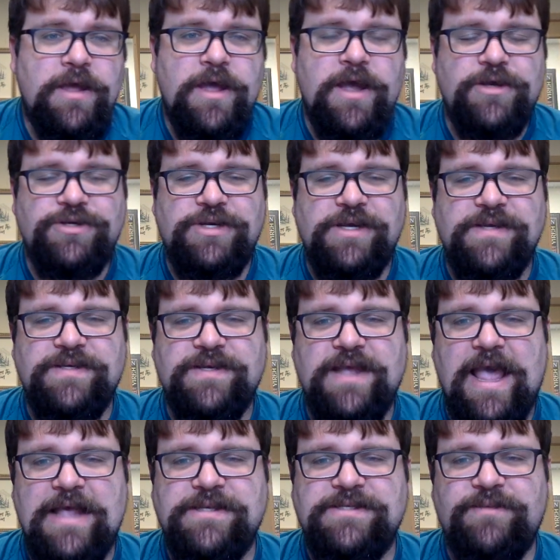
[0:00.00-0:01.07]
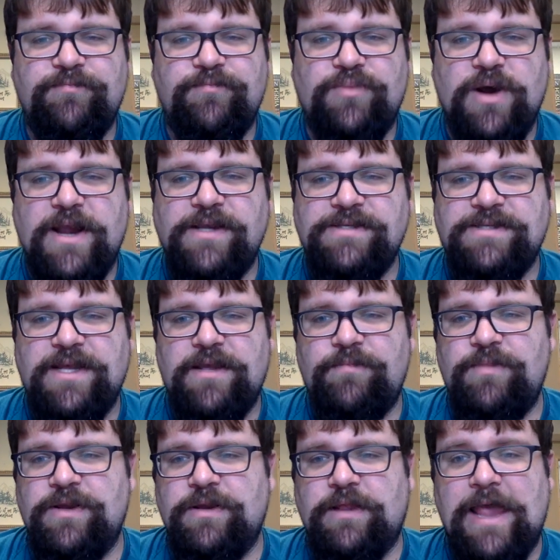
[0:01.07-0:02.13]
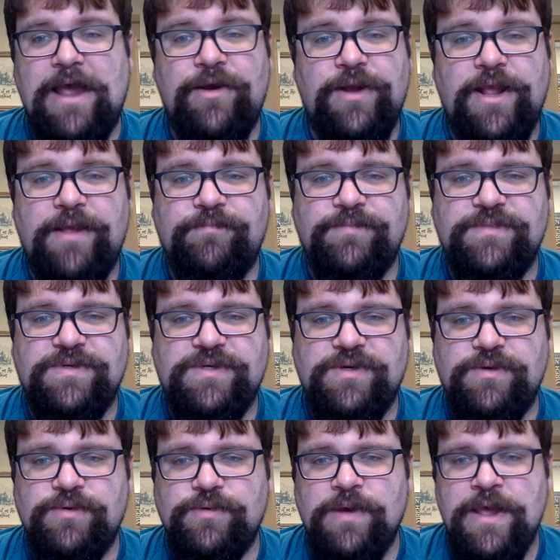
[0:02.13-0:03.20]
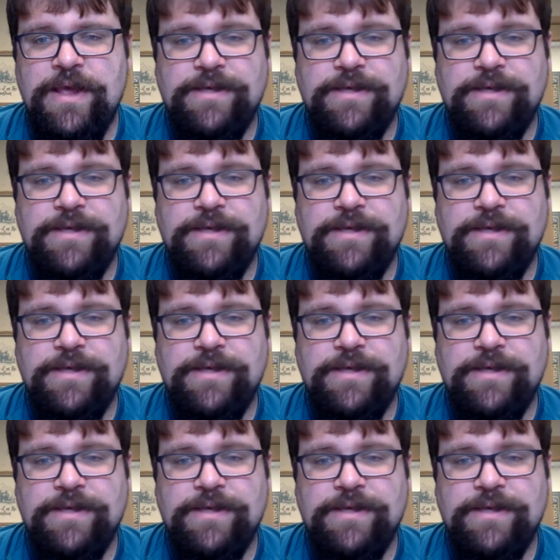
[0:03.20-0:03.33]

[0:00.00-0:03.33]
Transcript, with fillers: Uh, she has embraced him and allowed him to